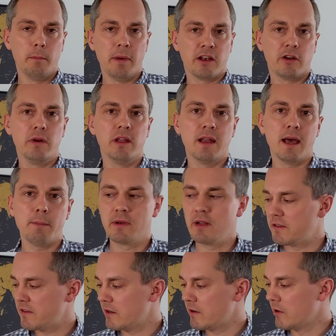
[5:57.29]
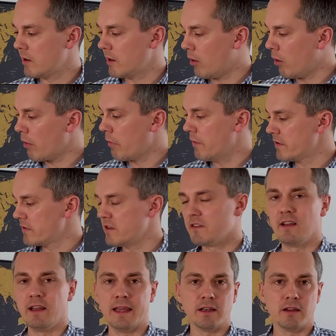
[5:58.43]
battery adapter, etc. All of this
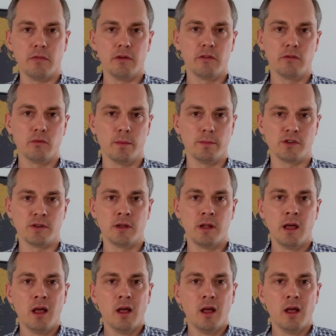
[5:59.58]
is linked in the description.